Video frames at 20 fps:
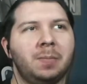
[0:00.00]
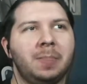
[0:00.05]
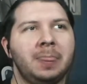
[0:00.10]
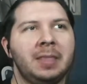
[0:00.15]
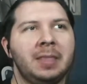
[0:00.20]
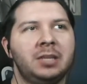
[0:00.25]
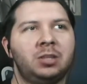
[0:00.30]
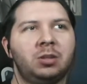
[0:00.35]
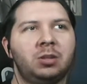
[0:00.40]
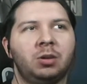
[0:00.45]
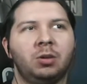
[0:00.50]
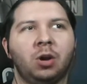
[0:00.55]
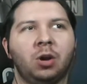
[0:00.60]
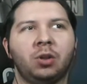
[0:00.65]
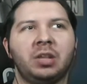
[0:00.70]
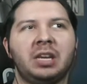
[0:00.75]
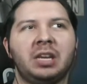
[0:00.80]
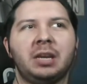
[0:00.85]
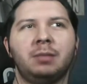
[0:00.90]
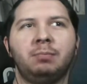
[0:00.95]
So are they
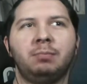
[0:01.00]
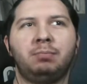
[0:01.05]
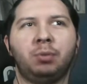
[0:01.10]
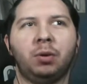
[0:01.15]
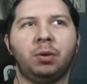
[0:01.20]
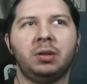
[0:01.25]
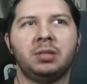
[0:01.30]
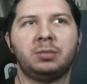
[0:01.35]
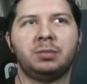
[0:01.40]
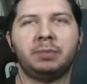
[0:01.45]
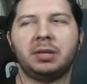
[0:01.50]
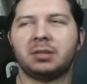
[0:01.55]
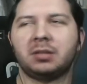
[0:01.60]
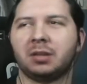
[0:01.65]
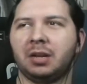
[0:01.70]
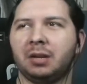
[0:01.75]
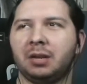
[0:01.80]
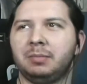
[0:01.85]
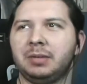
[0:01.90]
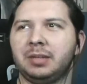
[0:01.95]
getting points based on
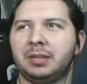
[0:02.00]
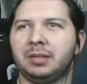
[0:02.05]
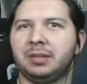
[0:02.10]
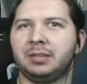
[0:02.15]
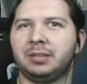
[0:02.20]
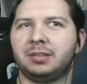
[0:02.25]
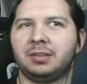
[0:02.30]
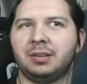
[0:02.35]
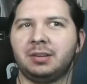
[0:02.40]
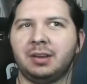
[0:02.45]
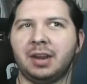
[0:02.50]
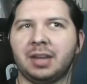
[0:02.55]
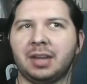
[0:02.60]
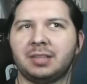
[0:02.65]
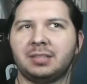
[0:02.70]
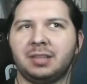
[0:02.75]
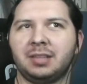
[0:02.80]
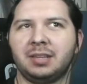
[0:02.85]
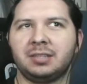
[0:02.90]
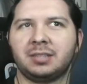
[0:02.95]
how many necks
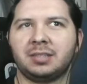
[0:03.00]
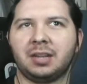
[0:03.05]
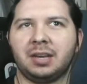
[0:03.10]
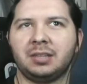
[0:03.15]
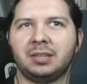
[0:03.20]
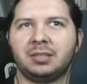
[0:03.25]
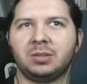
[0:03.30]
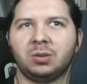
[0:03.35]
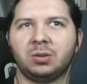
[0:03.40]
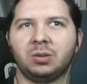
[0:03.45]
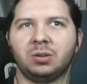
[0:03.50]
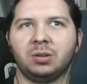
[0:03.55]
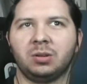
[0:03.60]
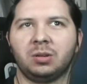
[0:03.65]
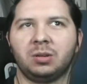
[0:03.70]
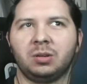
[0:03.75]
they slice or?